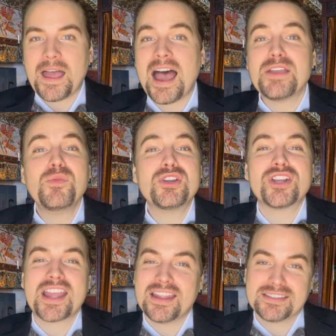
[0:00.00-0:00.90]
I wish
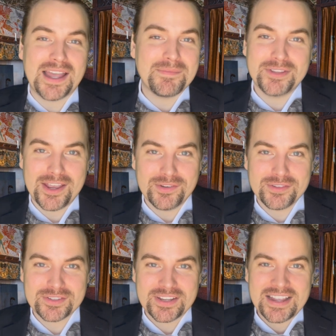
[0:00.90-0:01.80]
I had
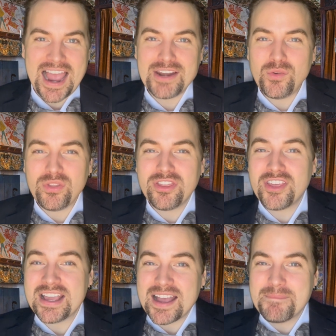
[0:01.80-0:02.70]
subtitles. I don't
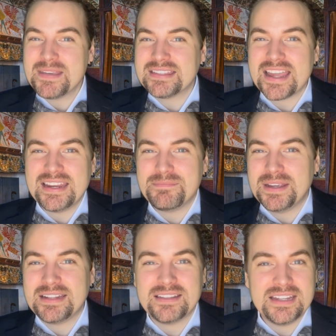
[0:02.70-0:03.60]
think I missed any
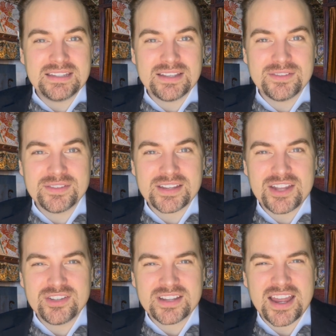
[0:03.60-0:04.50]
big details, I
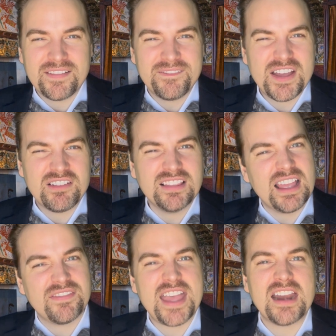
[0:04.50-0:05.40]
just kind of felt
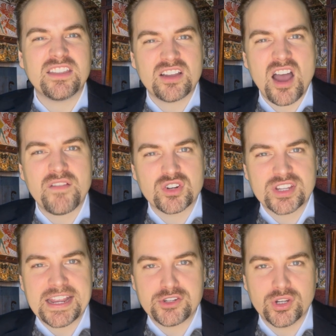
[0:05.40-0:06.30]
left out of the
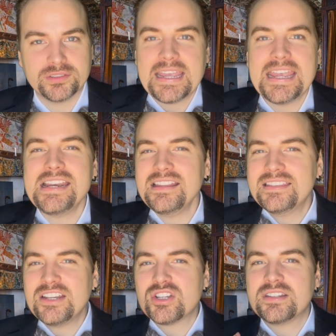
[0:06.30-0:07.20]
conversation. In
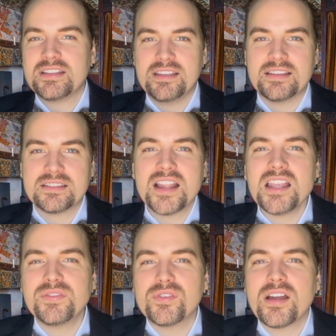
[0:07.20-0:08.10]
addition to this,
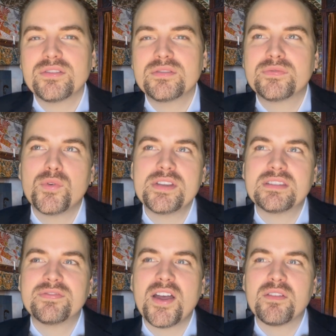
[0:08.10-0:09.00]
Nosferatu's voice
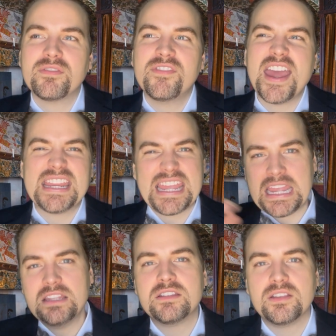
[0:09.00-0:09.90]
felt fed
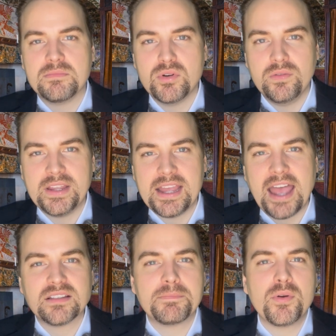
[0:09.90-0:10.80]
into the movie,
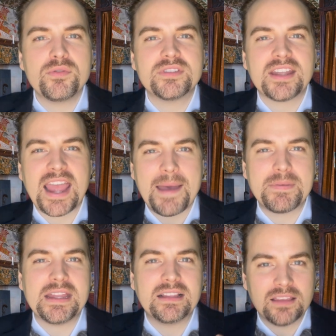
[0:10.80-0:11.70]
as opposed to
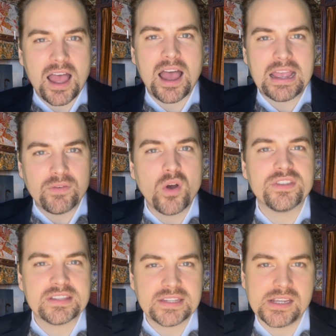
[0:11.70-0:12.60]
happening live on
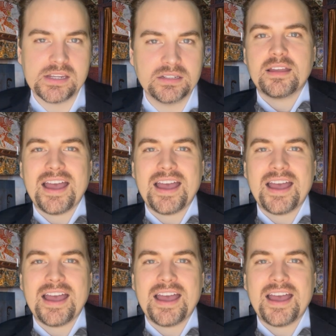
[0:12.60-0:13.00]
the scene.